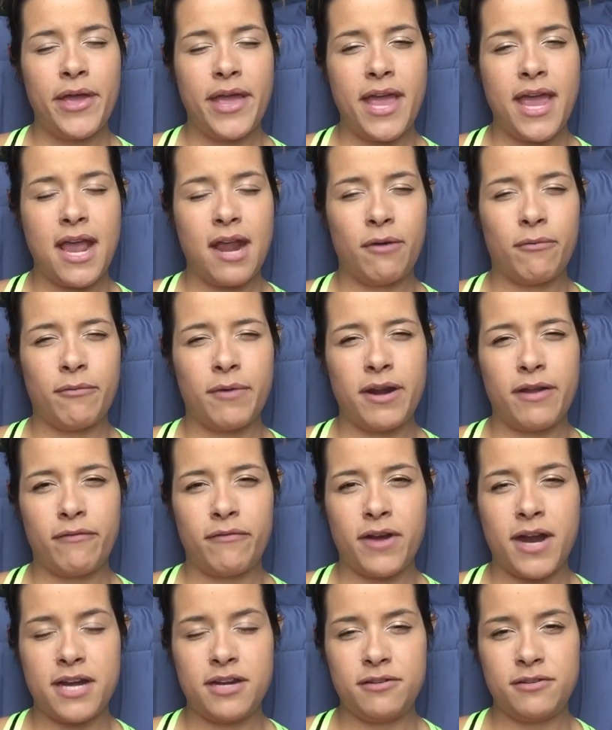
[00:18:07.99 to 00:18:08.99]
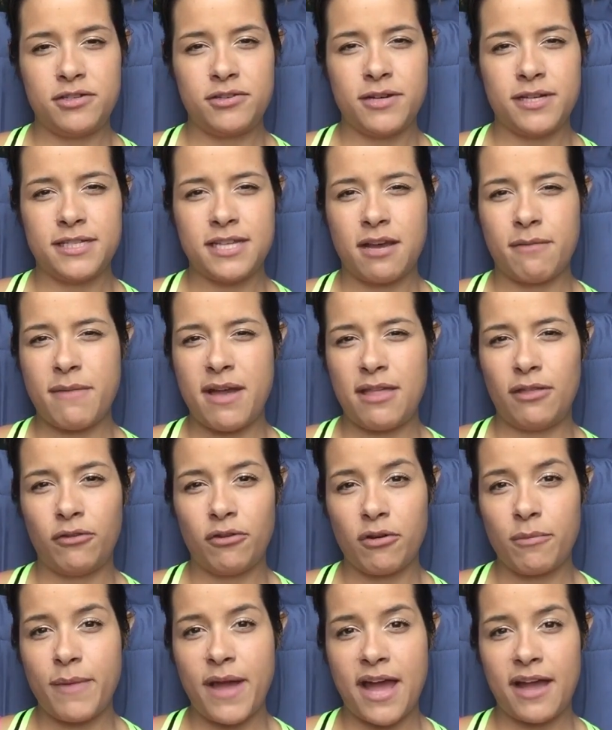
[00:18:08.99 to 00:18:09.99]
And whenever I do stress out, my
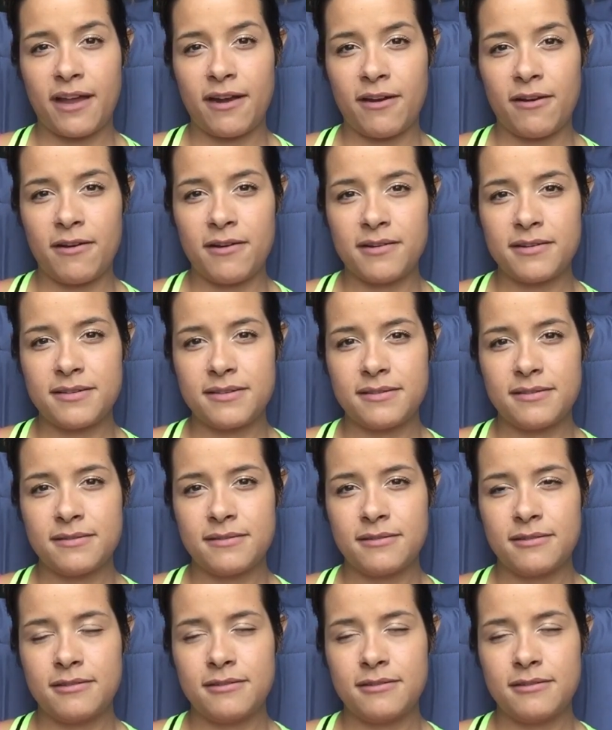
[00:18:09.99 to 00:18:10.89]
lower back hurts.